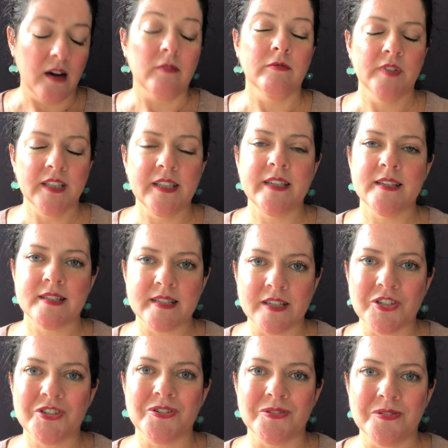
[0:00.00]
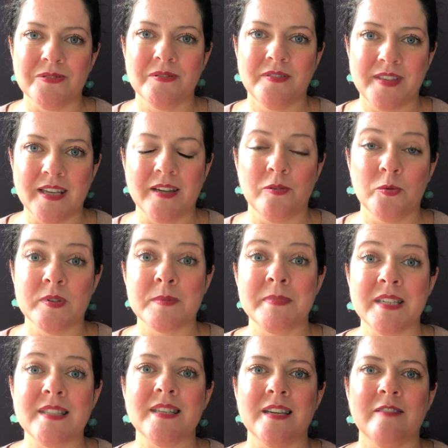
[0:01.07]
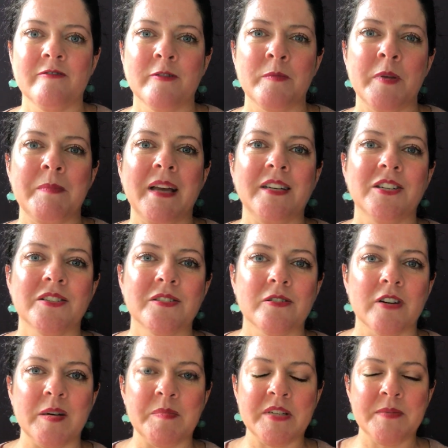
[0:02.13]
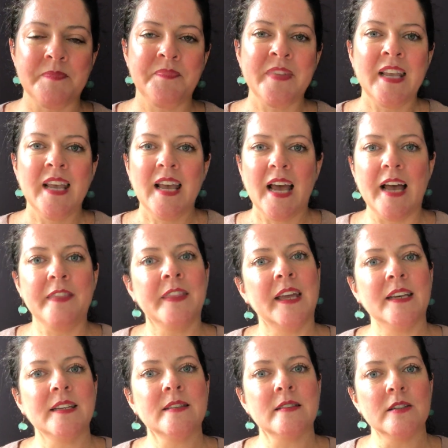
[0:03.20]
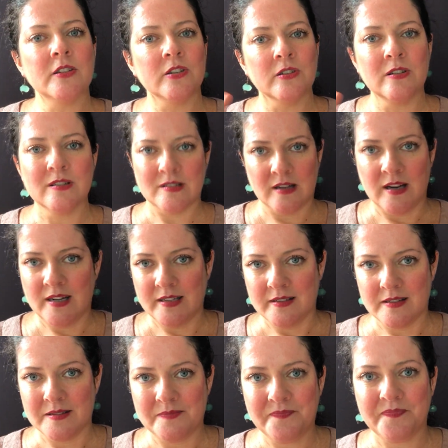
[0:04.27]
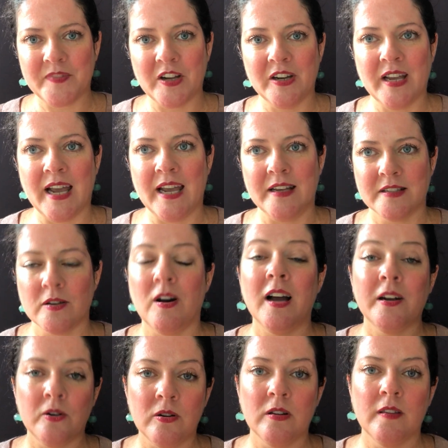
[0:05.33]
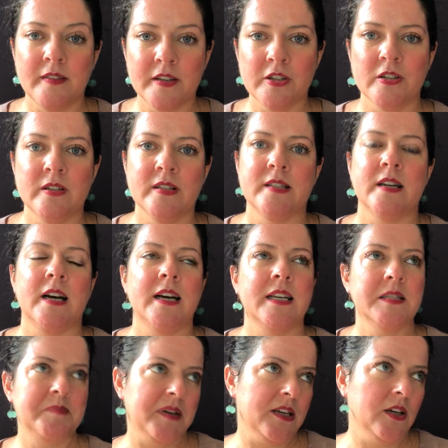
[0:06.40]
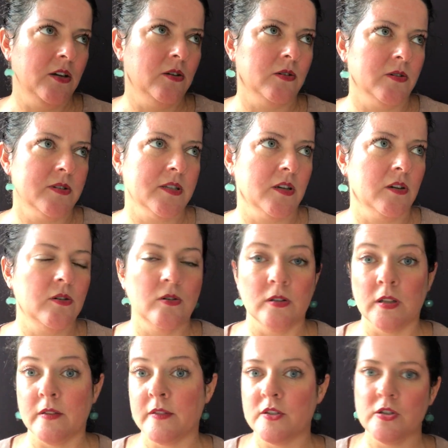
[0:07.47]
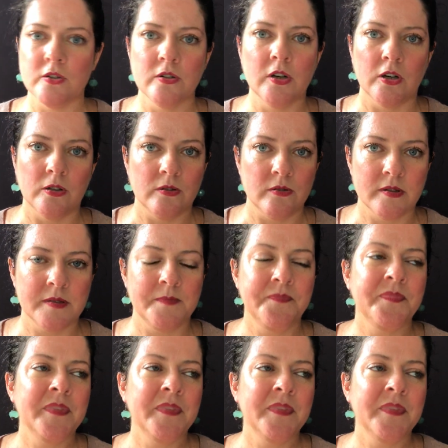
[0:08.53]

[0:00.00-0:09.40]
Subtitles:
really essential thing was missing from the manuscript. And that is the 2 desires. Okay, so I call it the 2 desires, but you could also call it the 2 goals.